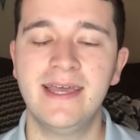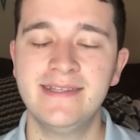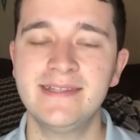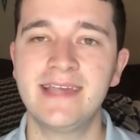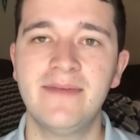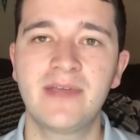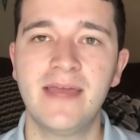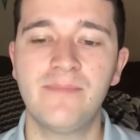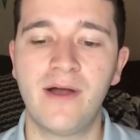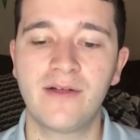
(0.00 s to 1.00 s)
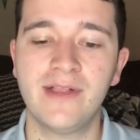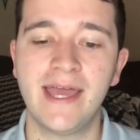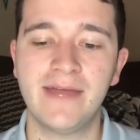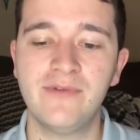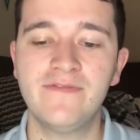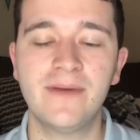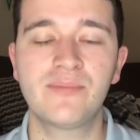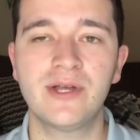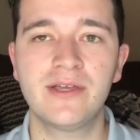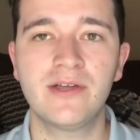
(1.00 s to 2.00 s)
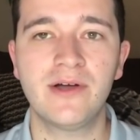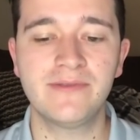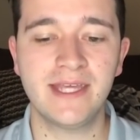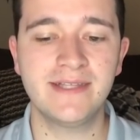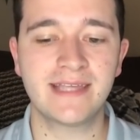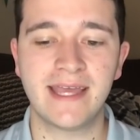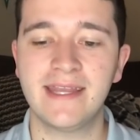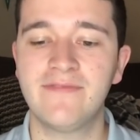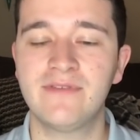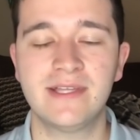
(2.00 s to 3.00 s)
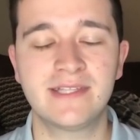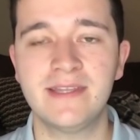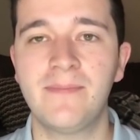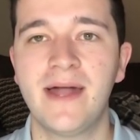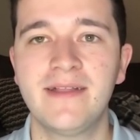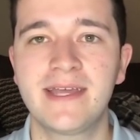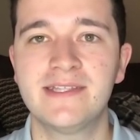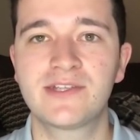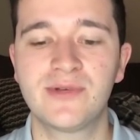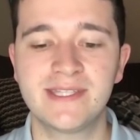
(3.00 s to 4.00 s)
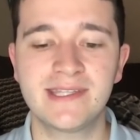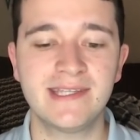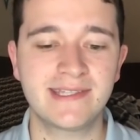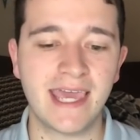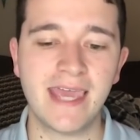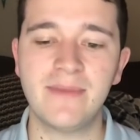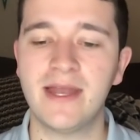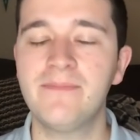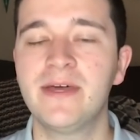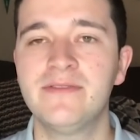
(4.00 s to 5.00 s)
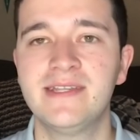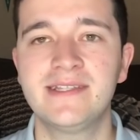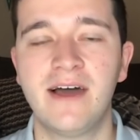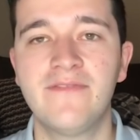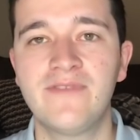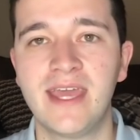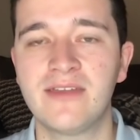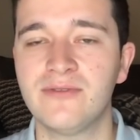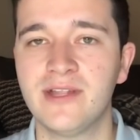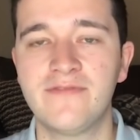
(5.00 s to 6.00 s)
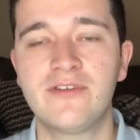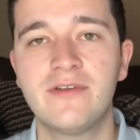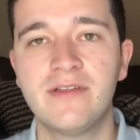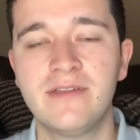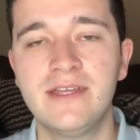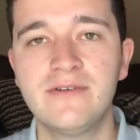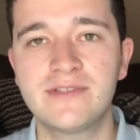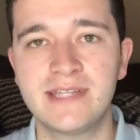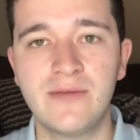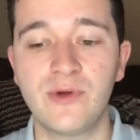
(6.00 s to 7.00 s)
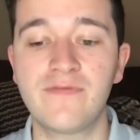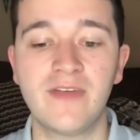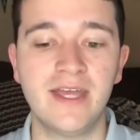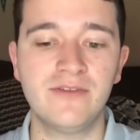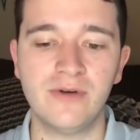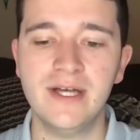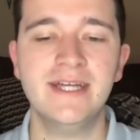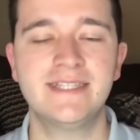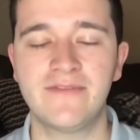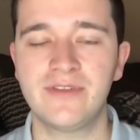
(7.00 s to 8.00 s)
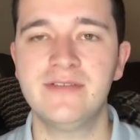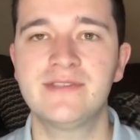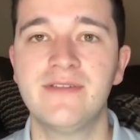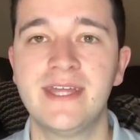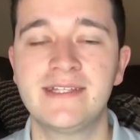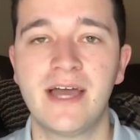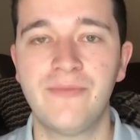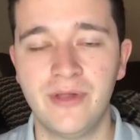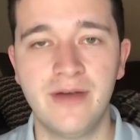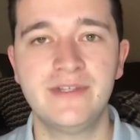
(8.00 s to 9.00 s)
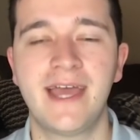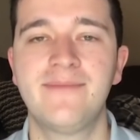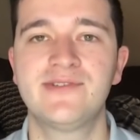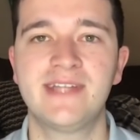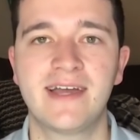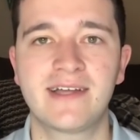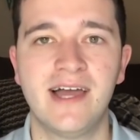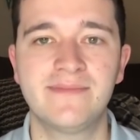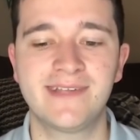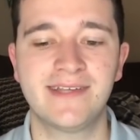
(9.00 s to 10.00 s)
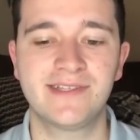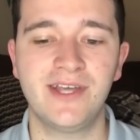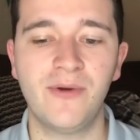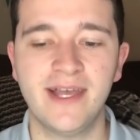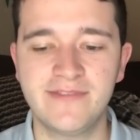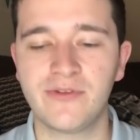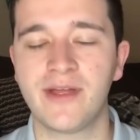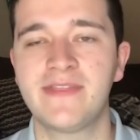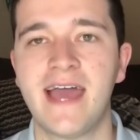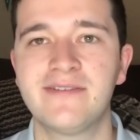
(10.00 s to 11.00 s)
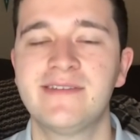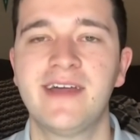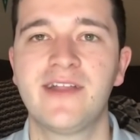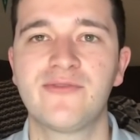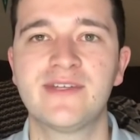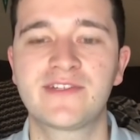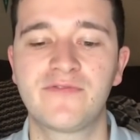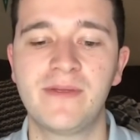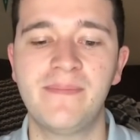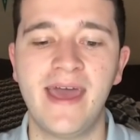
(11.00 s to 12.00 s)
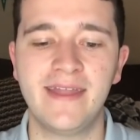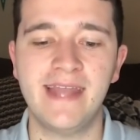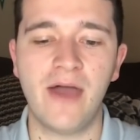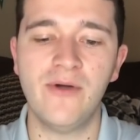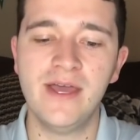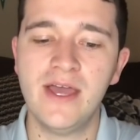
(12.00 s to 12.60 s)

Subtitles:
It's a same game parlay, and we've done pretty good on these. And if it's in the Pelicans Grizzlies game, and I'm building this on FanDuel, and if you're in a legal state with FanDuel, definitely use the link down below, dimers.com/COS, for a $1,000 risk-free bet. Now,